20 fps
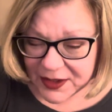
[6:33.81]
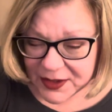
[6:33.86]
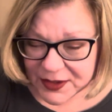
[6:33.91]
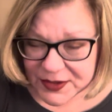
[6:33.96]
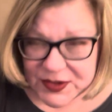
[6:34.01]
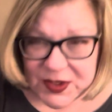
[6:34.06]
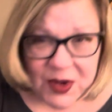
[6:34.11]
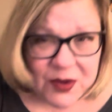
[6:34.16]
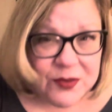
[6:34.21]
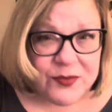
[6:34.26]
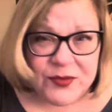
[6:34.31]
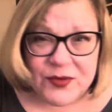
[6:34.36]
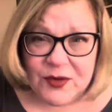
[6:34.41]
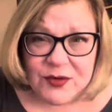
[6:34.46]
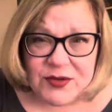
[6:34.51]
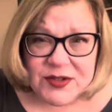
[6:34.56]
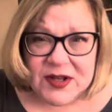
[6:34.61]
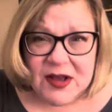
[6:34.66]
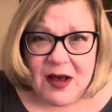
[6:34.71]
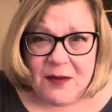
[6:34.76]
So
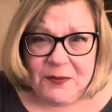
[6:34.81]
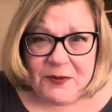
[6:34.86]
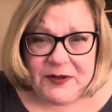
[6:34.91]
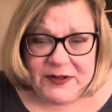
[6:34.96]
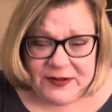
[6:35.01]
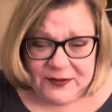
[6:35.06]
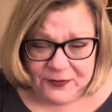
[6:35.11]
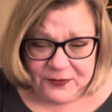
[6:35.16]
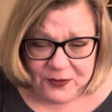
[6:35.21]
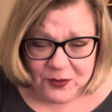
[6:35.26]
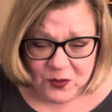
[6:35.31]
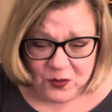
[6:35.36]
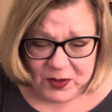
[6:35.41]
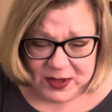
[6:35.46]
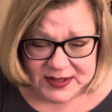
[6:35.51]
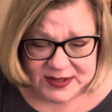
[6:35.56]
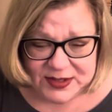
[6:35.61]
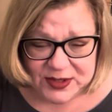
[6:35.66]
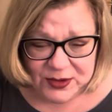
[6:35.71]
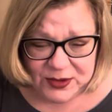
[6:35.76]
there's a couple of different
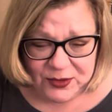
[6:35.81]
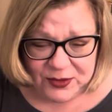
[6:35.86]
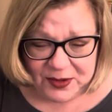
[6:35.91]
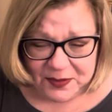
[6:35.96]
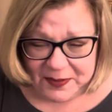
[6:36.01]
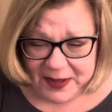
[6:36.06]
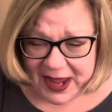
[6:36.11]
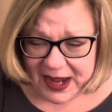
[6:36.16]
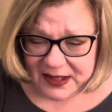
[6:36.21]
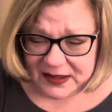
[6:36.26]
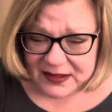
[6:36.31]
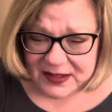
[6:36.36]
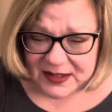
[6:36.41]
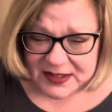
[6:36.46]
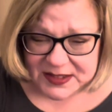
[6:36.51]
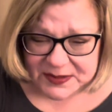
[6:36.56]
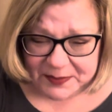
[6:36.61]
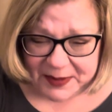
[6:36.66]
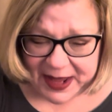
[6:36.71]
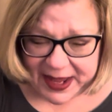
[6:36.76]
ways that you could pack
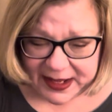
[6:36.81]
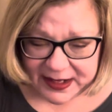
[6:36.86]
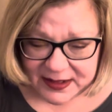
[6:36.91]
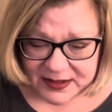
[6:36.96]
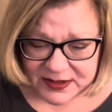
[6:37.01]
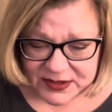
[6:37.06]
this bag.